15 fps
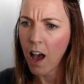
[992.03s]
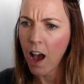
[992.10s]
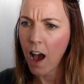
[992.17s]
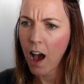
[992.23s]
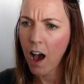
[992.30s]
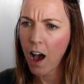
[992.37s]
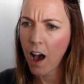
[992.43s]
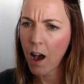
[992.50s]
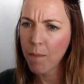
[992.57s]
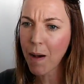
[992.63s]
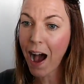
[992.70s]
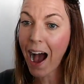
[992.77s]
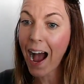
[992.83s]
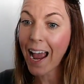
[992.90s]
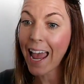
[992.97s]

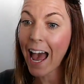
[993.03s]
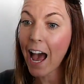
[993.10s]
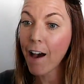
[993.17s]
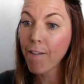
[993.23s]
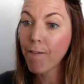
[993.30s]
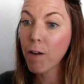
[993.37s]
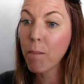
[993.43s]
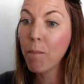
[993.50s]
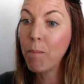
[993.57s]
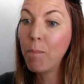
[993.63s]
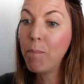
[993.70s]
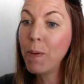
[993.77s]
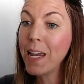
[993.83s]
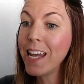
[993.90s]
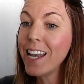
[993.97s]
I have
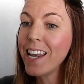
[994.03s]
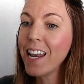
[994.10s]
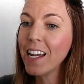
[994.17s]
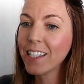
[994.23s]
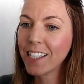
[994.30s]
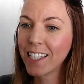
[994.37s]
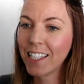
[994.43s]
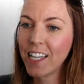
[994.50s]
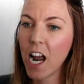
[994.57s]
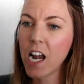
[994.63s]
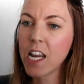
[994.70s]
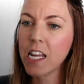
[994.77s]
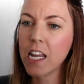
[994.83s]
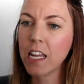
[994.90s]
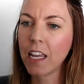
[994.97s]
been
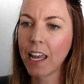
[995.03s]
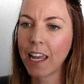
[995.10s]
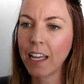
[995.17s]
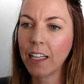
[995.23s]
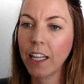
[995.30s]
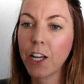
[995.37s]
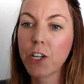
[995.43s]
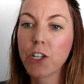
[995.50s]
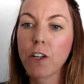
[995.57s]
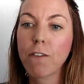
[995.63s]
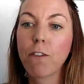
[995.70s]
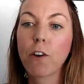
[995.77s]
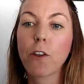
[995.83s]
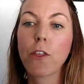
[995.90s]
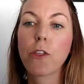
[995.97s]
studying English
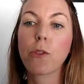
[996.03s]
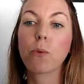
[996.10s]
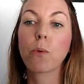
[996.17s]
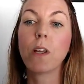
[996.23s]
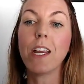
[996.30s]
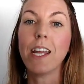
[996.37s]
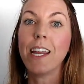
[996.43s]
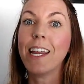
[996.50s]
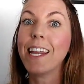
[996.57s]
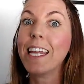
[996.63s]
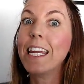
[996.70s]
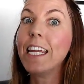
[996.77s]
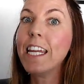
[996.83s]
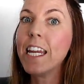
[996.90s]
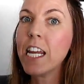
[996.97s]
for 3
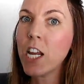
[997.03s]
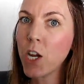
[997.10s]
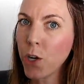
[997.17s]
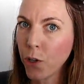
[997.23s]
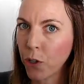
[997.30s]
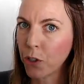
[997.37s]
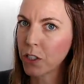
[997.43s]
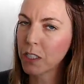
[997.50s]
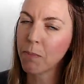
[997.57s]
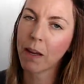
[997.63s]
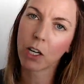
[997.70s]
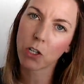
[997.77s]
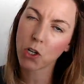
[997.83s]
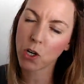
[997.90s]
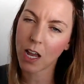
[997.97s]
years.
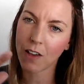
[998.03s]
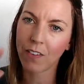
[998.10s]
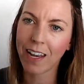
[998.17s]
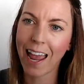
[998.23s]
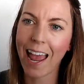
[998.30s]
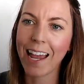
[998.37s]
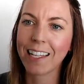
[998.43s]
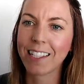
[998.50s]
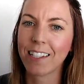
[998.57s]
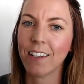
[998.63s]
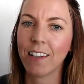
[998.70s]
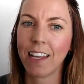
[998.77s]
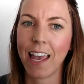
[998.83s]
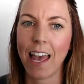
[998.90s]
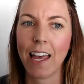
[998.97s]
Make sure you have an S on
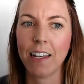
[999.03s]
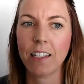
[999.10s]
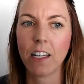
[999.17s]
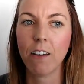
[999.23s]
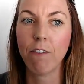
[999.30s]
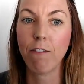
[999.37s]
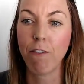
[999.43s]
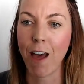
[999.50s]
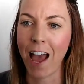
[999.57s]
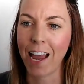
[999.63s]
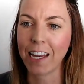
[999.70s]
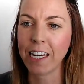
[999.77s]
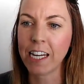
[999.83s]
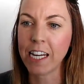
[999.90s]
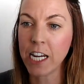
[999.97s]
the end of that
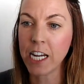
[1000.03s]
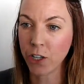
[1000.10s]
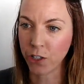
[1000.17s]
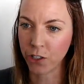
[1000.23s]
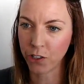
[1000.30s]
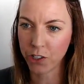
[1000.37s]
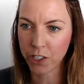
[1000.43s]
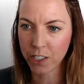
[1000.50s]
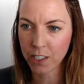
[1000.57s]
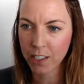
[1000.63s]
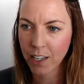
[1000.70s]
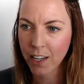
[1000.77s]
years.